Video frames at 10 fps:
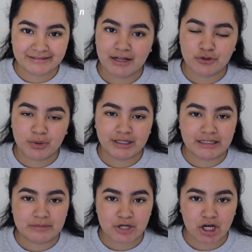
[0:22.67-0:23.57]
I don't want to
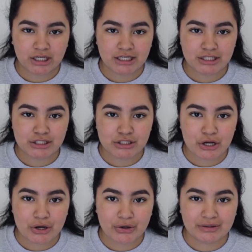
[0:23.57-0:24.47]
keep talking,
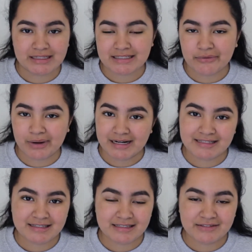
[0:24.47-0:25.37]
so let's get right
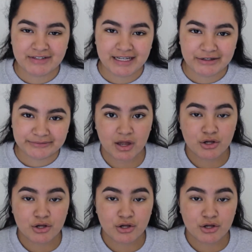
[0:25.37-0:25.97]
into this video.